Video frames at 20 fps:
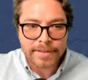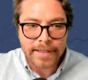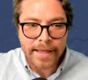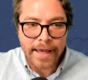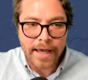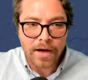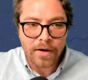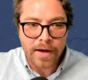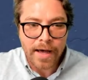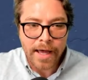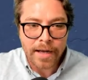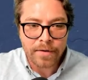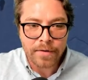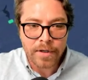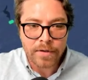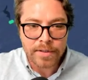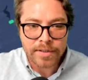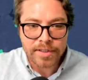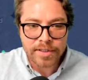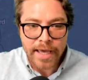Now, I don't
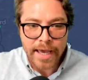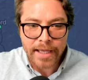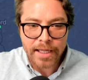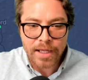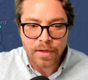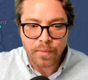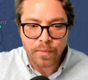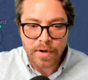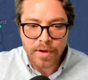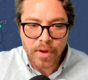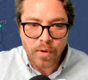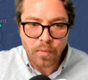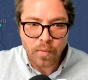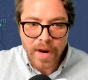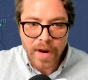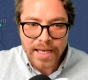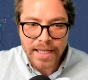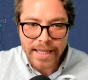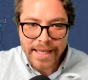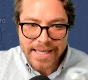know exactly where the
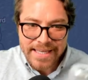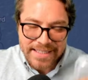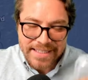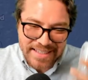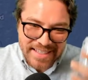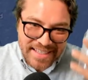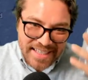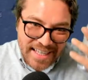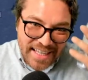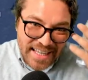Redlands